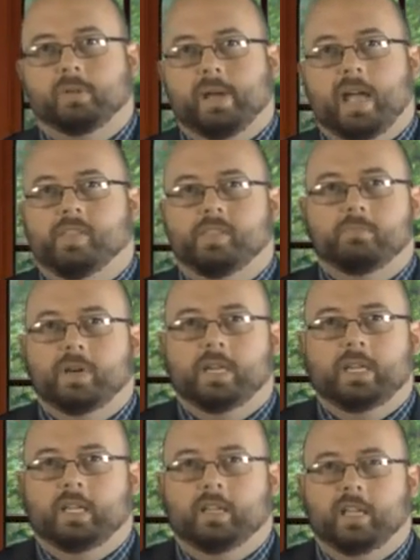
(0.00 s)
about the
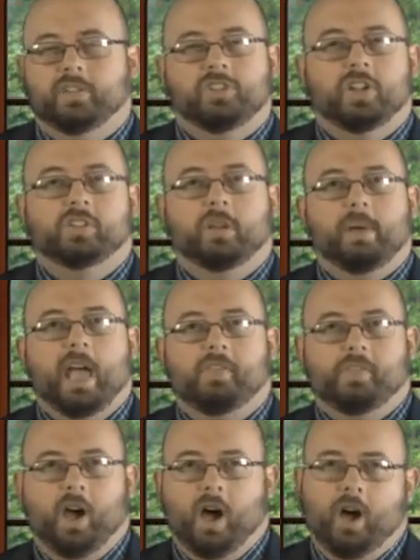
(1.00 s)
money. It's just about
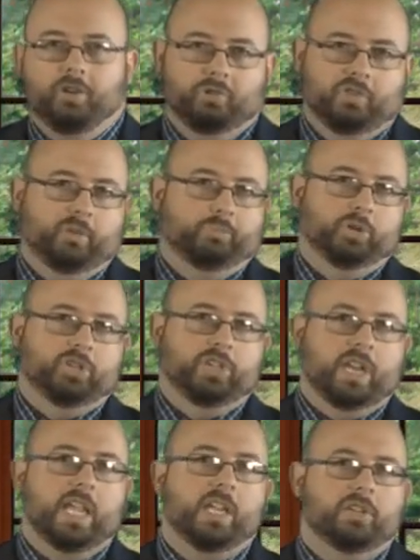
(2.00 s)
the honor, the
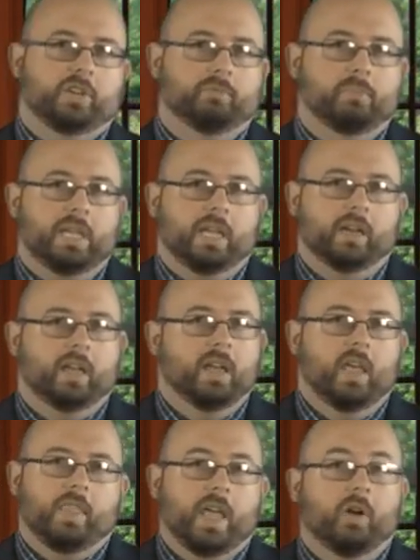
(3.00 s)
prestige of men.
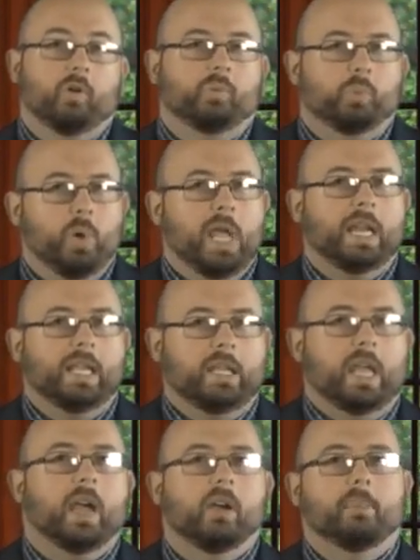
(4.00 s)
They don't really
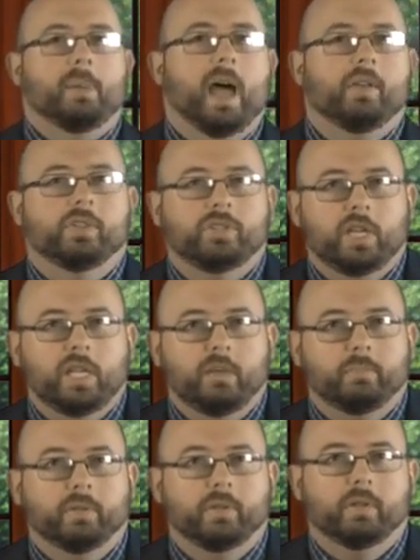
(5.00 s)
care about the
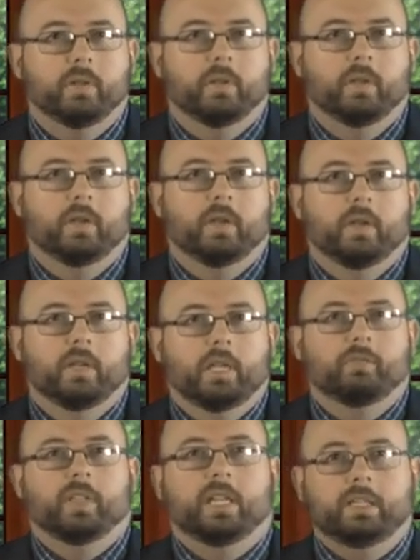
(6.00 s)
sheep.
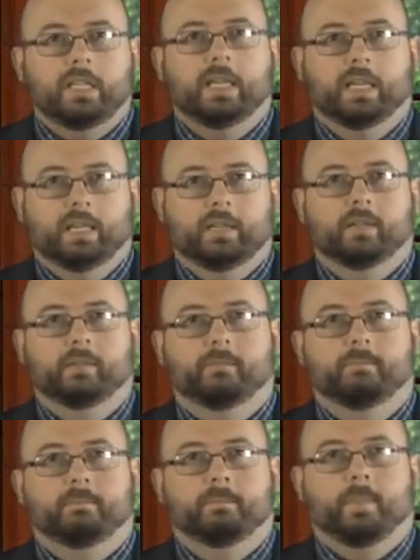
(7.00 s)
If they did,
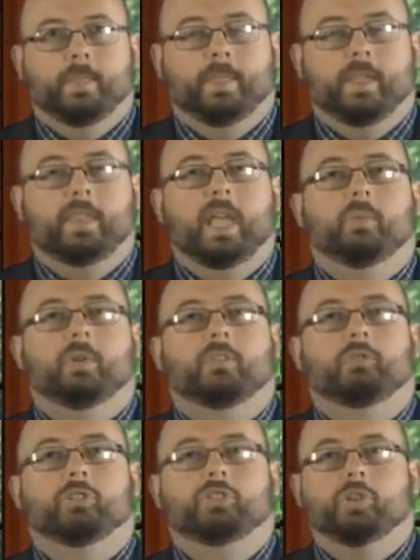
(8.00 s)
then they would
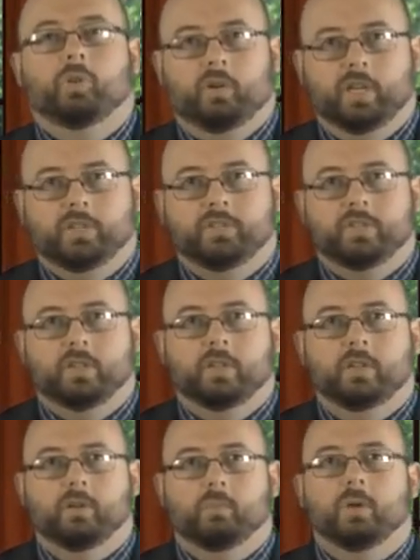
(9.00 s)
have rejoiced
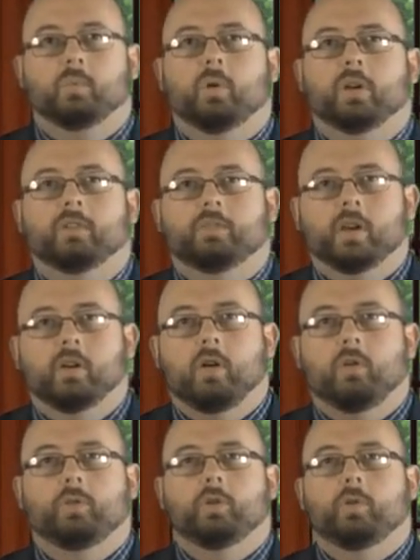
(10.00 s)
when one of their
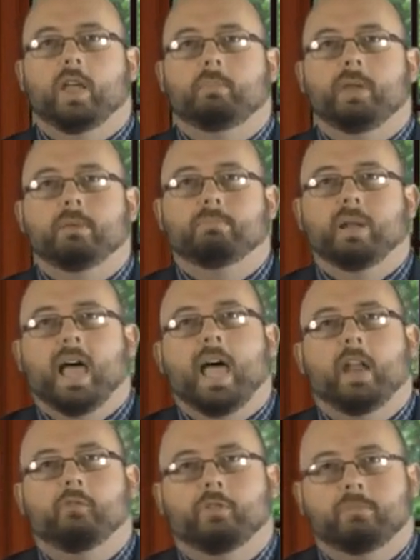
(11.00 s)
own who had been
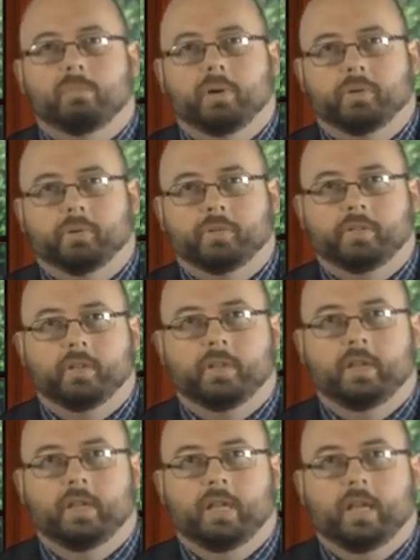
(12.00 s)
blind from birth
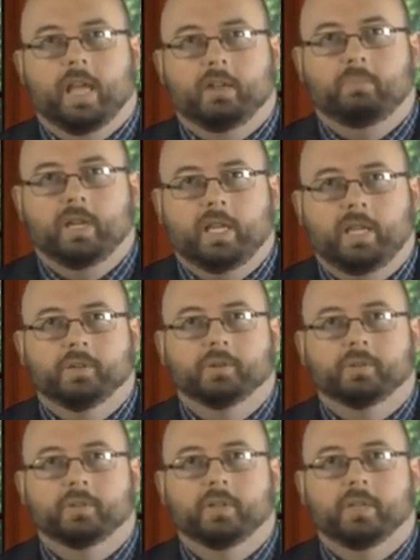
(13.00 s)
had been healed.